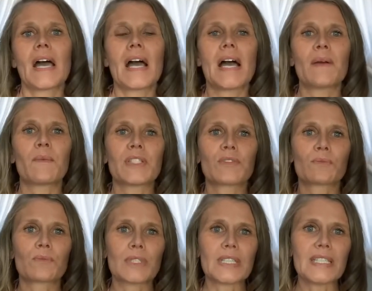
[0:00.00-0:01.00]
what's
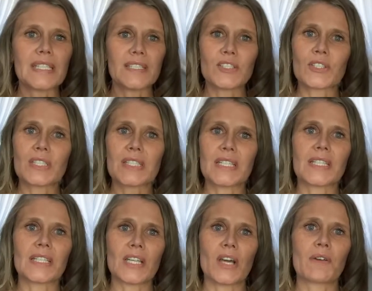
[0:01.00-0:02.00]
really interesting to
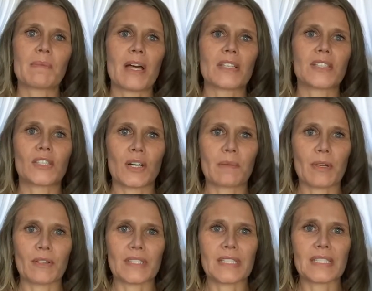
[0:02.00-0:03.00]
note about star
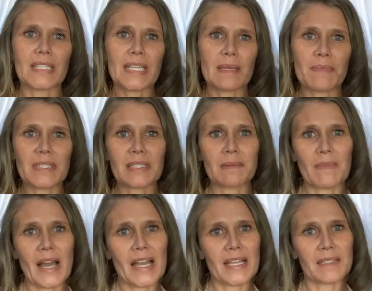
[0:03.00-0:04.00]
poses, and keep this in
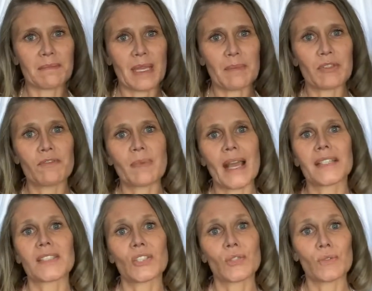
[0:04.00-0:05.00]
mind, and maybe you've
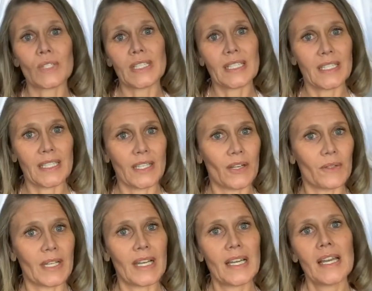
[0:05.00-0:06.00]
practiced Kundalini
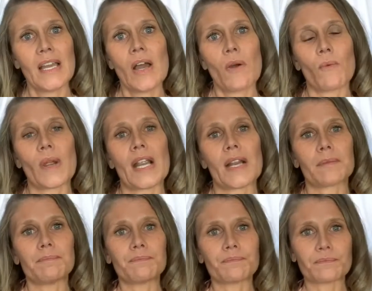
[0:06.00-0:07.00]
yoga,
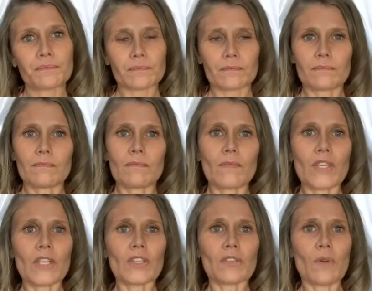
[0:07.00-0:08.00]
where
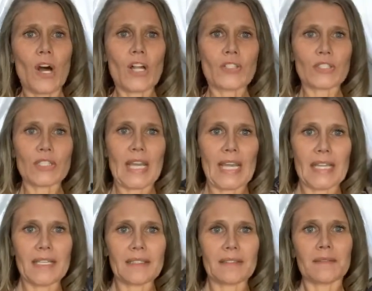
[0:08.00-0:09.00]
you
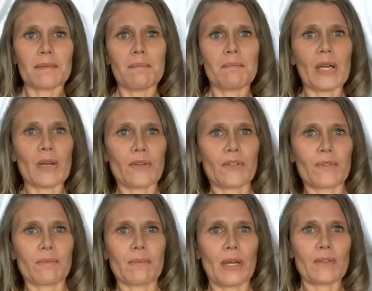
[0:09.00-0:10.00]
alternate
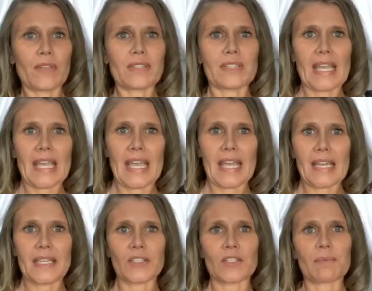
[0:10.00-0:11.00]
both
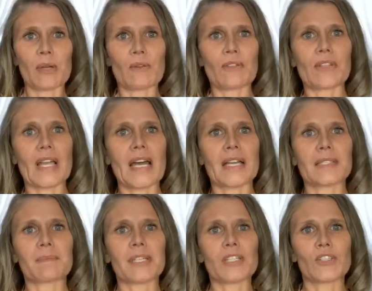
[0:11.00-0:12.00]
hands or both legs,
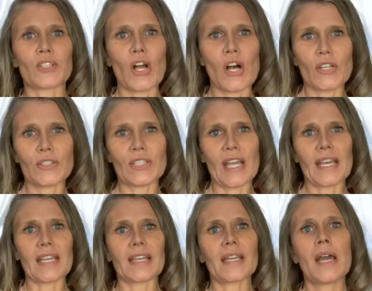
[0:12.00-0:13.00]
because you're
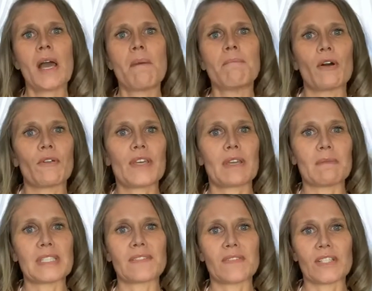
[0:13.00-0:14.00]
alternating both
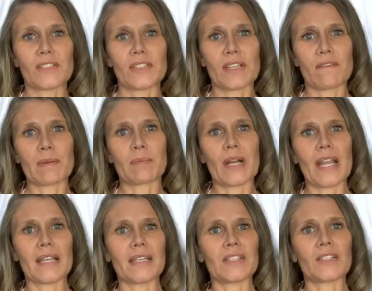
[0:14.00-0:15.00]
hemispheres of the
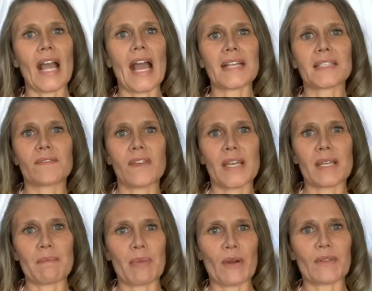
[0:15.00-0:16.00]
brain and you're
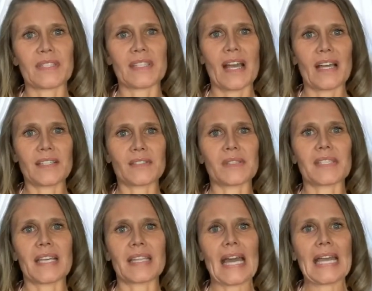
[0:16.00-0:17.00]
activating both sides. So it's
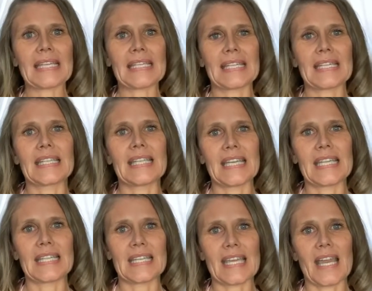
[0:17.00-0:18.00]
like that yin and
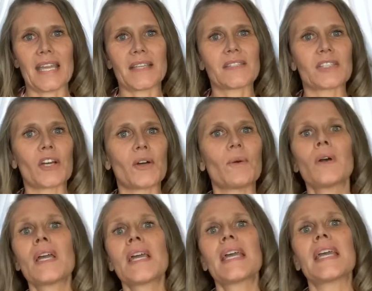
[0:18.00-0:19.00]
the yang. So
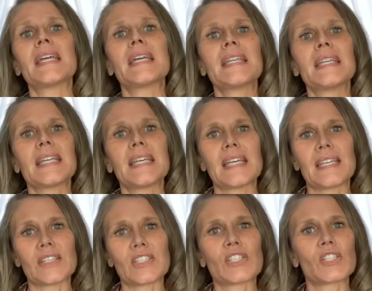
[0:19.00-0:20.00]
in
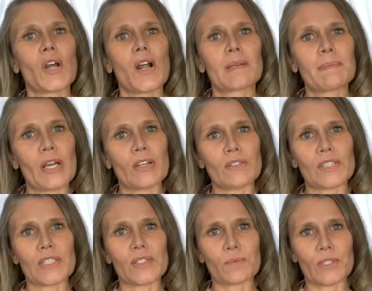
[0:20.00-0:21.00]
the star
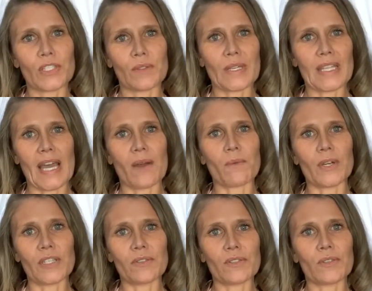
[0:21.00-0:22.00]
poses, we're doing that. What
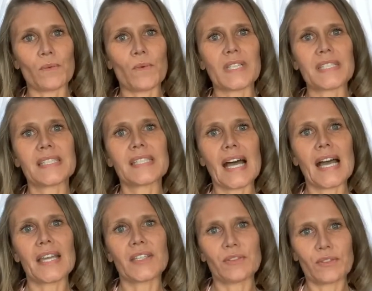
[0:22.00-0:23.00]
you do to one
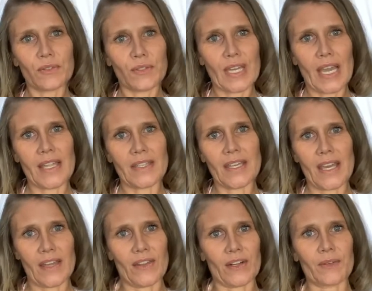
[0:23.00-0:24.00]
side, you do to the
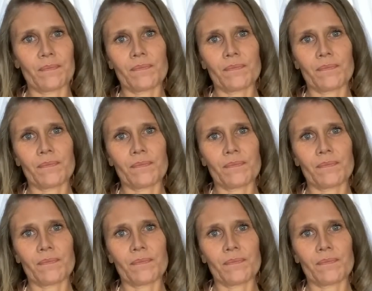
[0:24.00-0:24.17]
other.